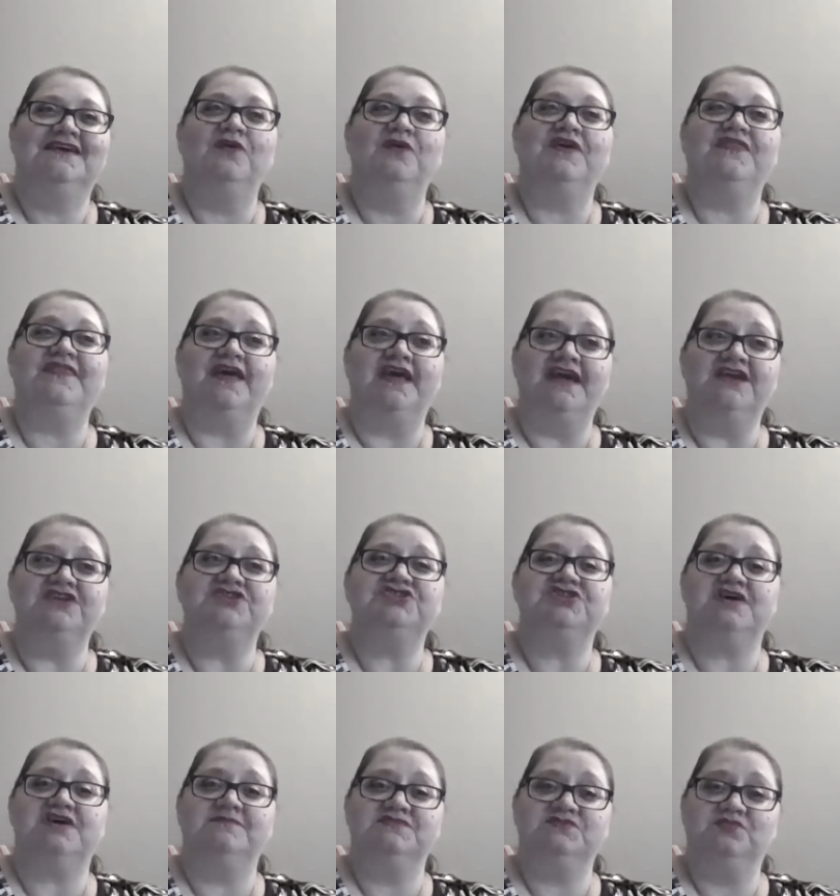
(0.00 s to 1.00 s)
With
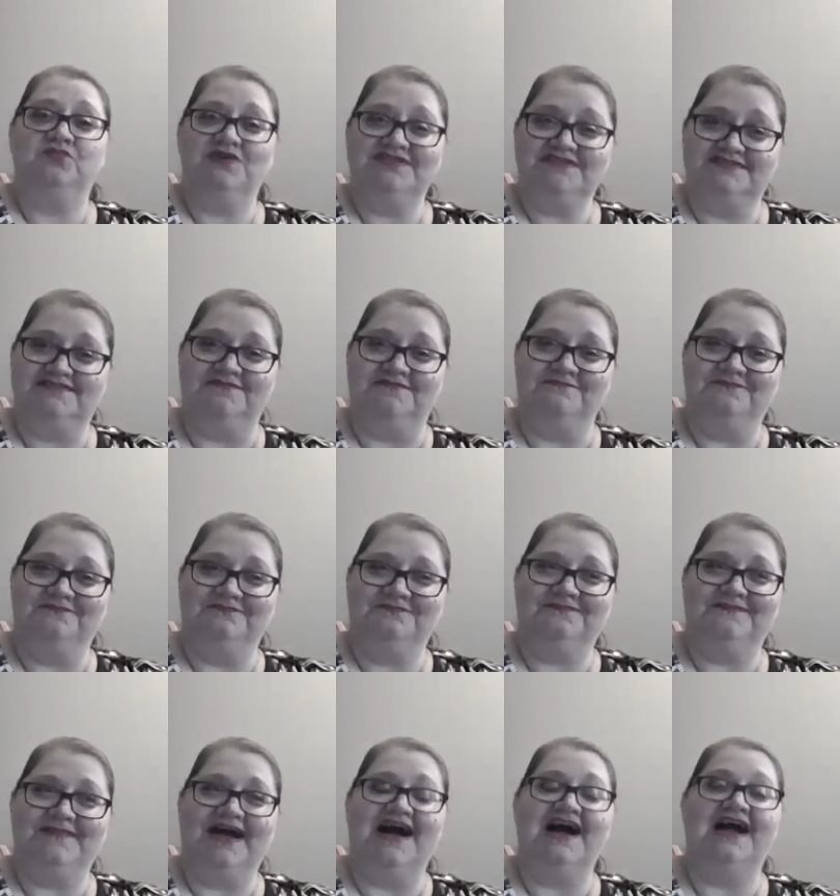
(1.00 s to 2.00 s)
age comes wisdom.
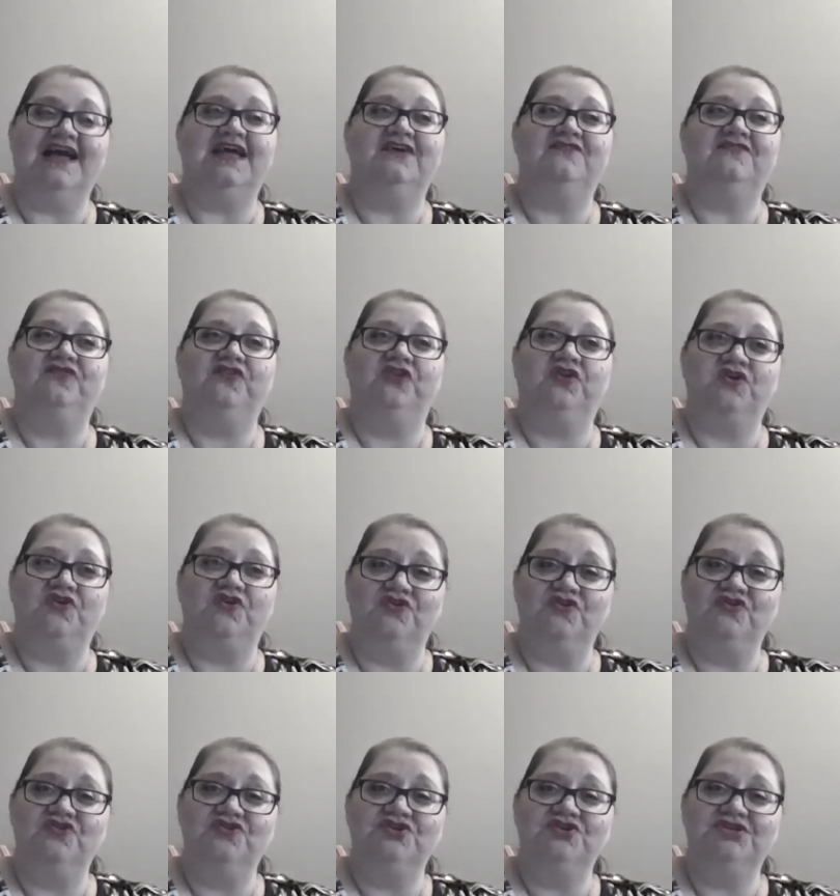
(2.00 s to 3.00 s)
I have
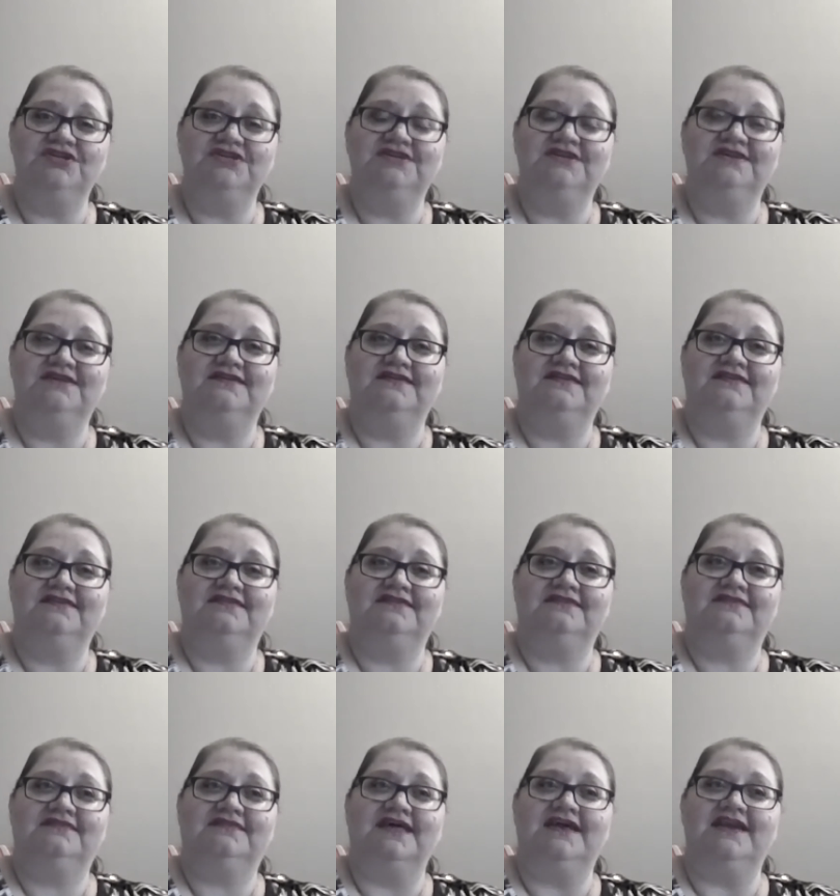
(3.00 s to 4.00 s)
learned
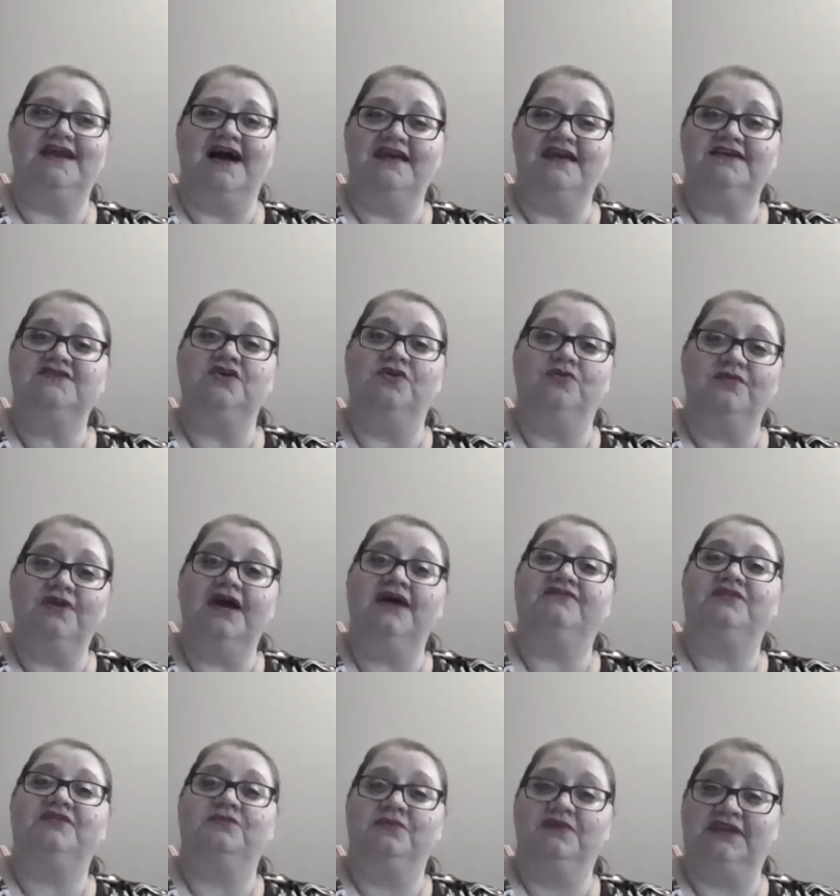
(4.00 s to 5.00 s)
that I don't
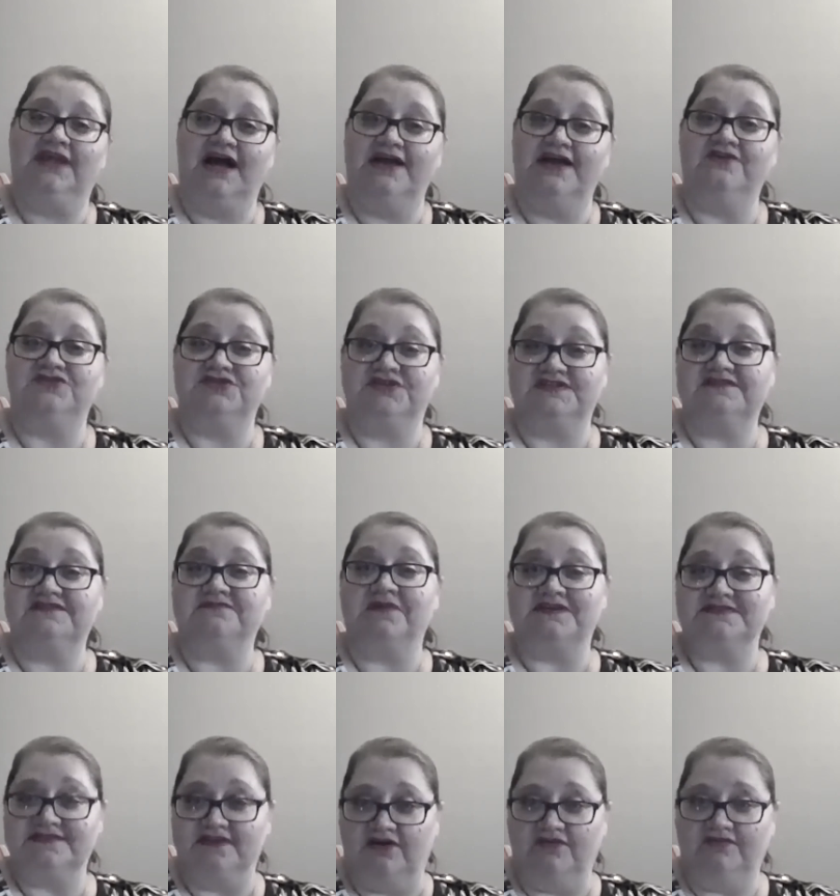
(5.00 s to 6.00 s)
have to rely on just
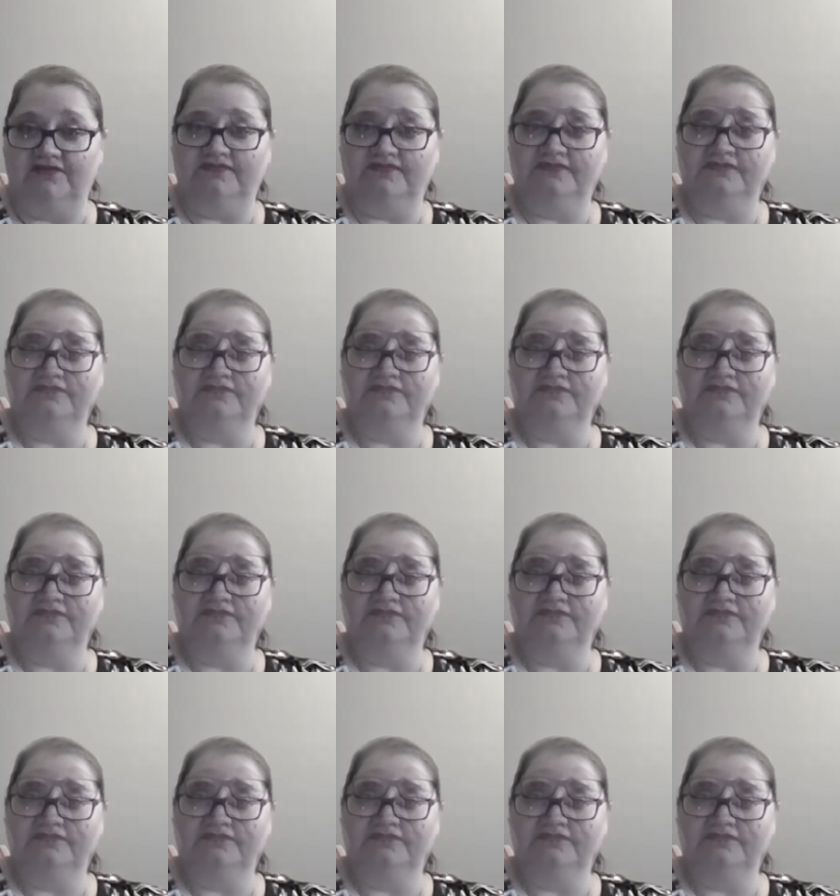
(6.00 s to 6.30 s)
myself.